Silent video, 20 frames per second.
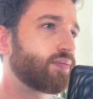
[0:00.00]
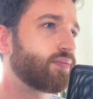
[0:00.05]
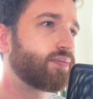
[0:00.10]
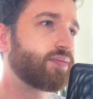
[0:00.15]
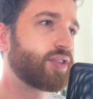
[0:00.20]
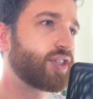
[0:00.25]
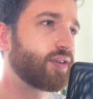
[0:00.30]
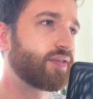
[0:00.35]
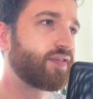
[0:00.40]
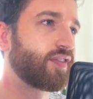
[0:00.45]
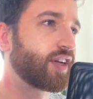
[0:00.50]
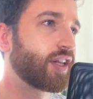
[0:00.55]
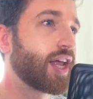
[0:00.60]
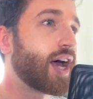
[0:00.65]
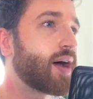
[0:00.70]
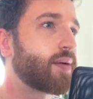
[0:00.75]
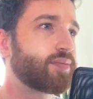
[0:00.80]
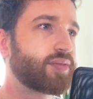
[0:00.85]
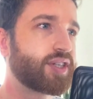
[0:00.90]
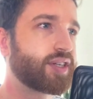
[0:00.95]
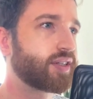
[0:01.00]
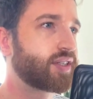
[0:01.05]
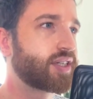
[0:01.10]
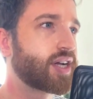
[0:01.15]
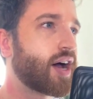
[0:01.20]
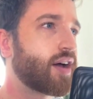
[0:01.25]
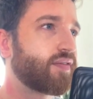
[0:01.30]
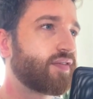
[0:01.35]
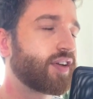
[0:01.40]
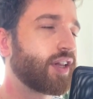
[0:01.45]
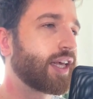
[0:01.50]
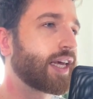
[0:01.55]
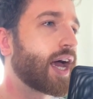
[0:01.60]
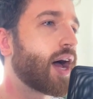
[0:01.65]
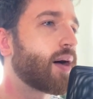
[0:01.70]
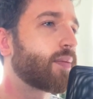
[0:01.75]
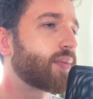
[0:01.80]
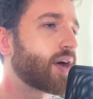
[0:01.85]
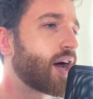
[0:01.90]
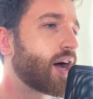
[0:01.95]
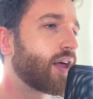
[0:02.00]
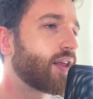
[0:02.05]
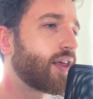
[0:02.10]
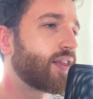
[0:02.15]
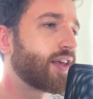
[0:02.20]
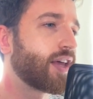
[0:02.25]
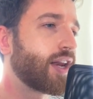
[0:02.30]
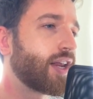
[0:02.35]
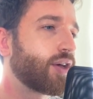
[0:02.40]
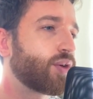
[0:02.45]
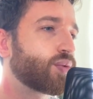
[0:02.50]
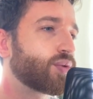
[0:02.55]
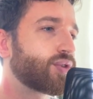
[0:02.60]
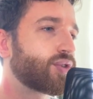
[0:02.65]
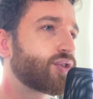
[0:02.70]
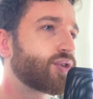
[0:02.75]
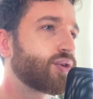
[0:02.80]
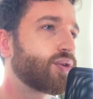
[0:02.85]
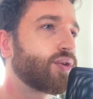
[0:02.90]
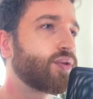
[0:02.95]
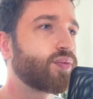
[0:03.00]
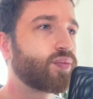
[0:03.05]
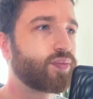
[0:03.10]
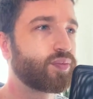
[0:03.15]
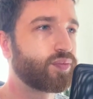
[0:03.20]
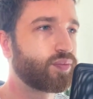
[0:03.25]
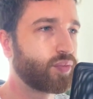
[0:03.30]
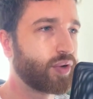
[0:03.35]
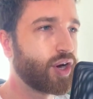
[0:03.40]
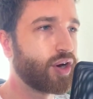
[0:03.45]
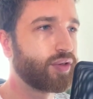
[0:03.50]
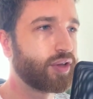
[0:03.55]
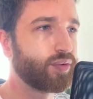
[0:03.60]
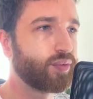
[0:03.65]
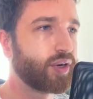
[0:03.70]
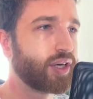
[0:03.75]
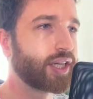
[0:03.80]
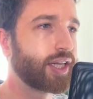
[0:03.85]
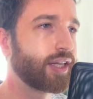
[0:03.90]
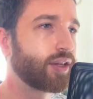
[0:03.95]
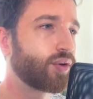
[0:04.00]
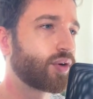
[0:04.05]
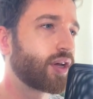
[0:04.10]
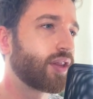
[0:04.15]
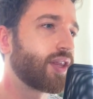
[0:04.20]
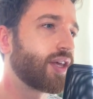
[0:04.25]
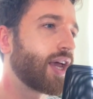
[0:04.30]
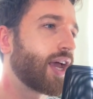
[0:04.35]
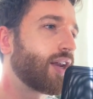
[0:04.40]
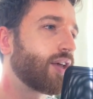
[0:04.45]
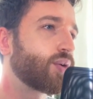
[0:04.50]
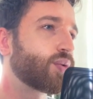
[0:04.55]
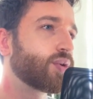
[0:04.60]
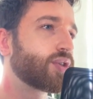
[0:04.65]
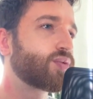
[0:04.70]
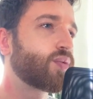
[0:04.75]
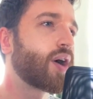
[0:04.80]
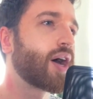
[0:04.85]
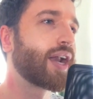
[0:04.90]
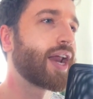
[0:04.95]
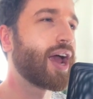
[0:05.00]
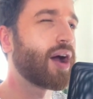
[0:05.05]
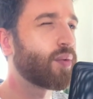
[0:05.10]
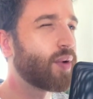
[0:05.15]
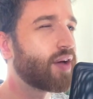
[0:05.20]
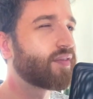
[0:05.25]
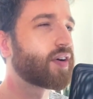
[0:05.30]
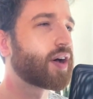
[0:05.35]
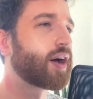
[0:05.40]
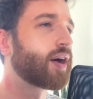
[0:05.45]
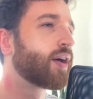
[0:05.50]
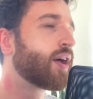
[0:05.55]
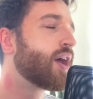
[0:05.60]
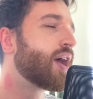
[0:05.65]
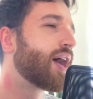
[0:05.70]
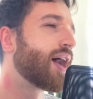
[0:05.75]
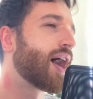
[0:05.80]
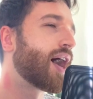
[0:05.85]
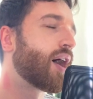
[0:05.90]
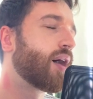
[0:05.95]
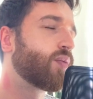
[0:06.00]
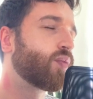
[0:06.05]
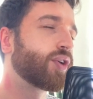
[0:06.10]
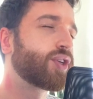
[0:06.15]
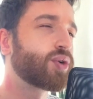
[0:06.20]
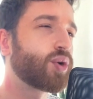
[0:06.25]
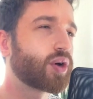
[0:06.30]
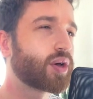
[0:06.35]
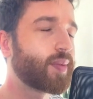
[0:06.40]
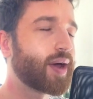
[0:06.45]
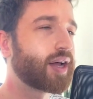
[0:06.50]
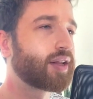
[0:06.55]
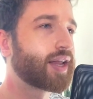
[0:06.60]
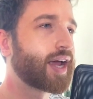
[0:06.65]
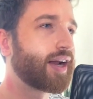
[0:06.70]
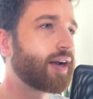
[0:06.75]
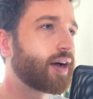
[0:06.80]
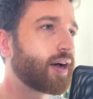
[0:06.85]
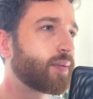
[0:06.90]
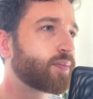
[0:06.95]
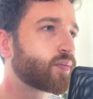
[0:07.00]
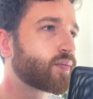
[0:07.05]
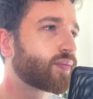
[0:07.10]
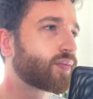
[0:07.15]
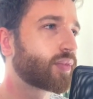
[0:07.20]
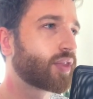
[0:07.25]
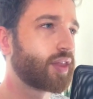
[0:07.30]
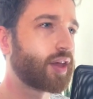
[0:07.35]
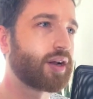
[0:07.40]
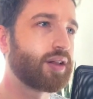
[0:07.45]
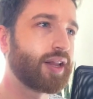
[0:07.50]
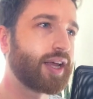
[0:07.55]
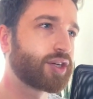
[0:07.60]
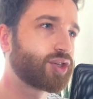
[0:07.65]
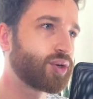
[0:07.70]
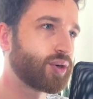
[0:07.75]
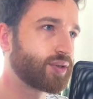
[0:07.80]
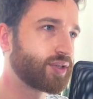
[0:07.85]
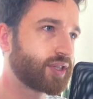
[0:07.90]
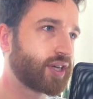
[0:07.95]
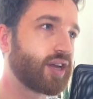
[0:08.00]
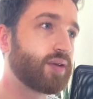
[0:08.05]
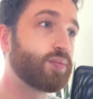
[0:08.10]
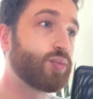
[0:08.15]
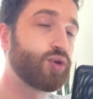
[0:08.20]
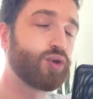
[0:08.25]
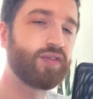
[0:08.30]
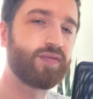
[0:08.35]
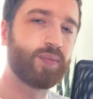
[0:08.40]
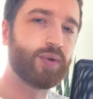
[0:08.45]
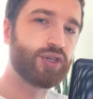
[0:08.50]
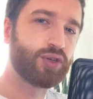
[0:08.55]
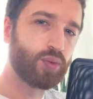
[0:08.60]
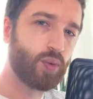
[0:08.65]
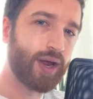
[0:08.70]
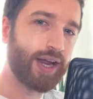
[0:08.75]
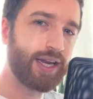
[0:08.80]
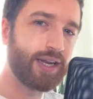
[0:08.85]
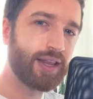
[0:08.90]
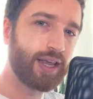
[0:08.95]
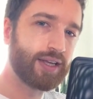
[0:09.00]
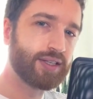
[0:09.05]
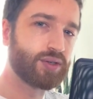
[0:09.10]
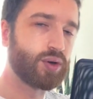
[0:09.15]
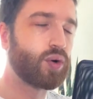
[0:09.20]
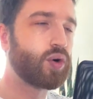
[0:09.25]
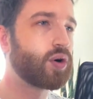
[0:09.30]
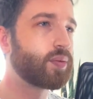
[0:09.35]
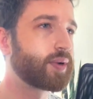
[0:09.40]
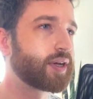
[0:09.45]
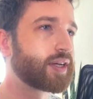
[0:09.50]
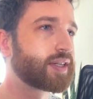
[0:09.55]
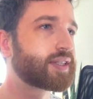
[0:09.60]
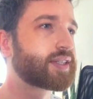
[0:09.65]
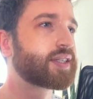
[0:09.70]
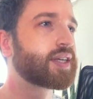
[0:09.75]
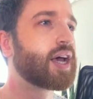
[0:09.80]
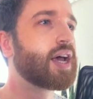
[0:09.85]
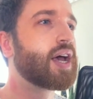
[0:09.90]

to fill up, to start filling up the n equals 2, we only really look at the n equals 1. However, we talk about later that electrons can move between these orbits.